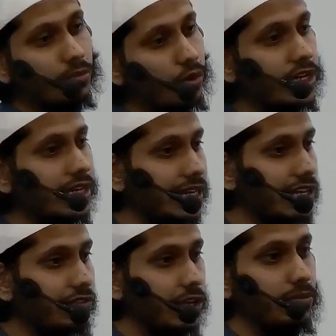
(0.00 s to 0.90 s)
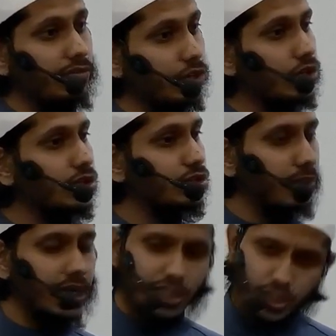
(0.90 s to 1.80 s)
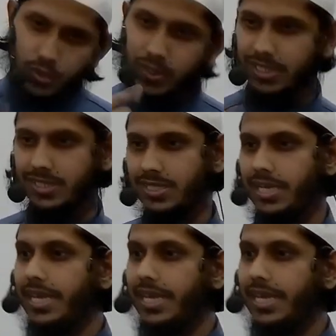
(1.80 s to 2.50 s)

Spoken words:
morning and evening. Before you go to bed, do it.